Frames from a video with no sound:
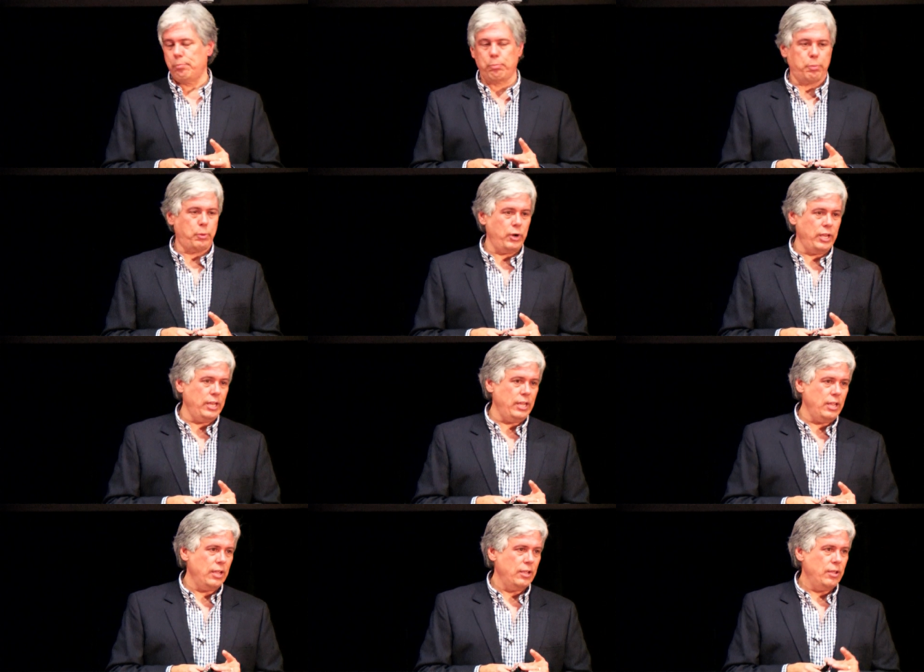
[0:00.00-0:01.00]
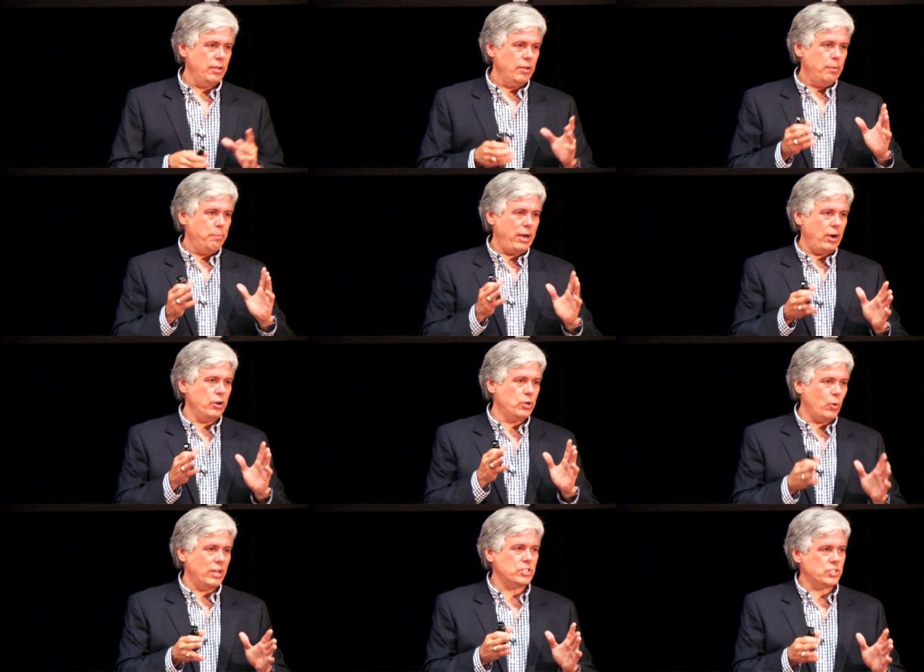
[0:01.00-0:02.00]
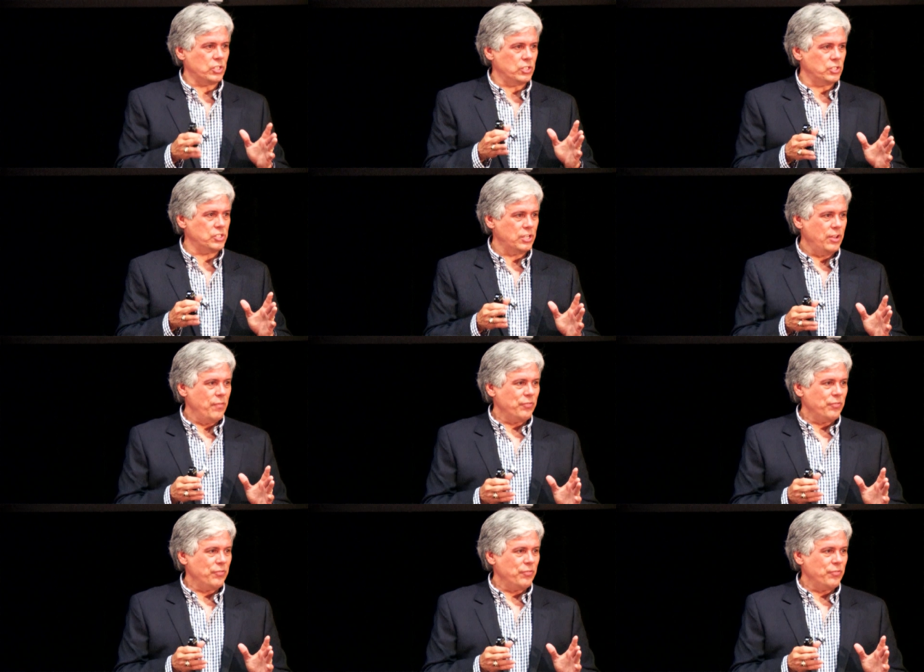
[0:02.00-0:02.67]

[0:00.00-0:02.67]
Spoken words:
prepared questions,